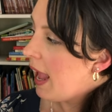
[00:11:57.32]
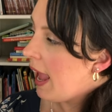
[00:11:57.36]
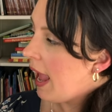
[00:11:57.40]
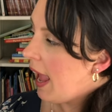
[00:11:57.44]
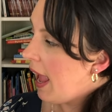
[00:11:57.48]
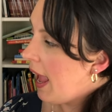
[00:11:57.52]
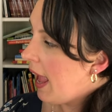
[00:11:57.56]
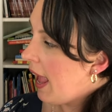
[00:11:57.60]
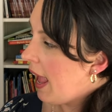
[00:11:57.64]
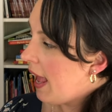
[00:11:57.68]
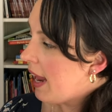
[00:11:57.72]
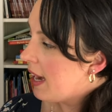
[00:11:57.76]

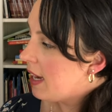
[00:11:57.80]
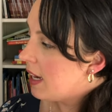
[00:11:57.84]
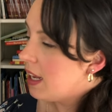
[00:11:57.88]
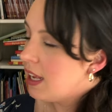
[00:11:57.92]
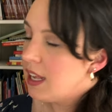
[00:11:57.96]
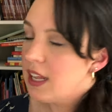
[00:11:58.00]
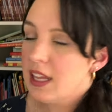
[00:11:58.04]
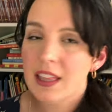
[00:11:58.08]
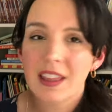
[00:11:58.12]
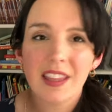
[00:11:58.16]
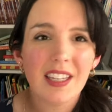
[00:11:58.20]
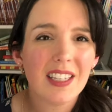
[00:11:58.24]
And
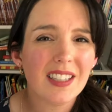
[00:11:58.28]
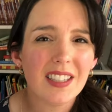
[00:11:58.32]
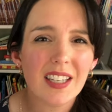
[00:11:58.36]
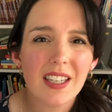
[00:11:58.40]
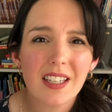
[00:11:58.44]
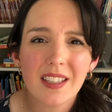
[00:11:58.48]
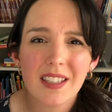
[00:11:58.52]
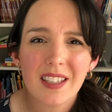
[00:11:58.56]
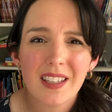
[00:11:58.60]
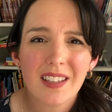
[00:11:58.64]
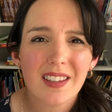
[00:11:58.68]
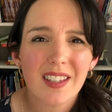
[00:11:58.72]
this
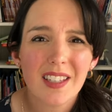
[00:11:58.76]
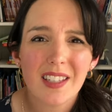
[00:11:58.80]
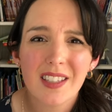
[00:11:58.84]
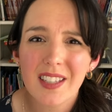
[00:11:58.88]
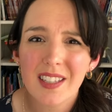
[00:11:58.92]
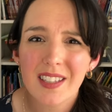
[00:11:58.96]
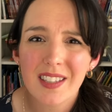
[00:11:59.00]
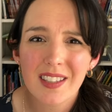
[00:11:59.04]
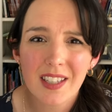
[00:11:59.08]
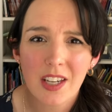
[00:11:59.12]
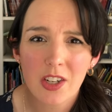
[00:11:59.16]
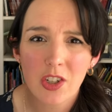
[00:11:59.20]
is this
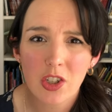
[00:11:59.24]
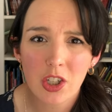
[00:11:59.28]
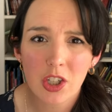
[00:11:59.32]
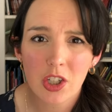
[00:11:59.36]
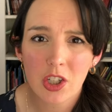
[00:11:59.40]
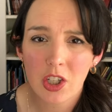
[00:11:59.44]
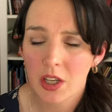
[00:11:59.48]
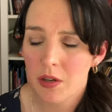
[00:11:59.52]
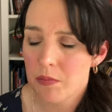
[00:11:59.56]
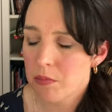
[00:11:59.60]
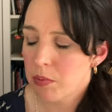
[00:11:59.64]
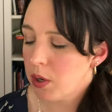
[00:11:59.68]
is such a
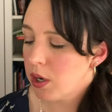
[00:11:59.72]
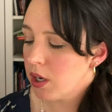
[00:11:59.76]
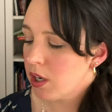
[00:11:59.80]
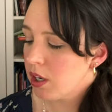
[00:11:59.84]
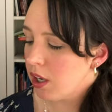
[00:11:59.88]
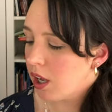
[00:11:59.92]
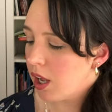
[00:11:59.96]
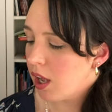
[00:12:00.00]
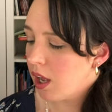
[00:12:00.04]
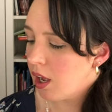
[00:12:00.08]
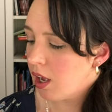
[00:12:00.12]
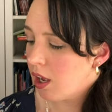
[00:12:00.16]
good book.
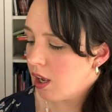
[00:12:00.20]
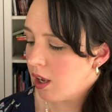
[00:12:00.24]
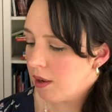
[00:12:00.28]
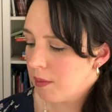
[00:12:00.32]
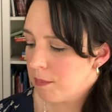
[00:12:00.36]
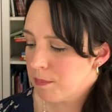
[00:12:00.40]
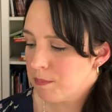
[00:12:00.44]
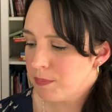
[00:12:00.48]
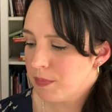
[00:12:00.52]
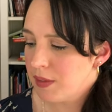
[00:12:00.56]
Um,